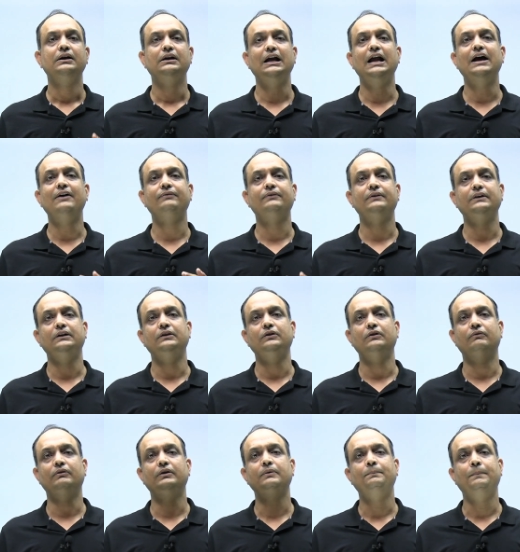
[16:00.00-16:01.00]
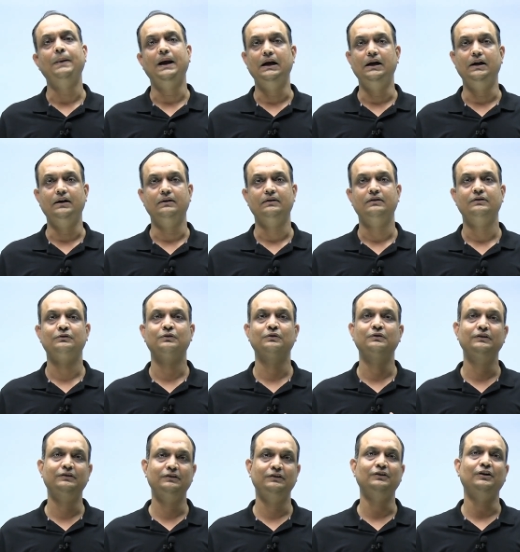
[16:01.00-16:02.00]
cleft in your palate. So
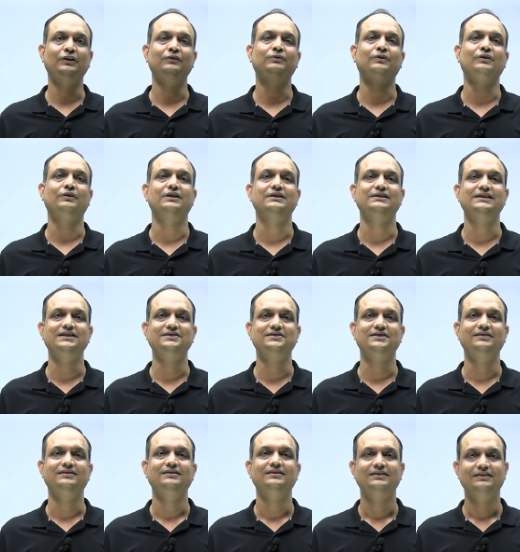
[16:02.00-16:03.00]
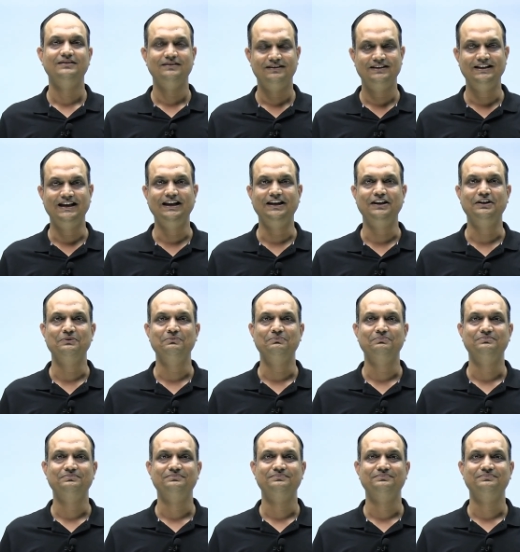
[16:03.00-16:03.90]
this is all for the session. Thank you.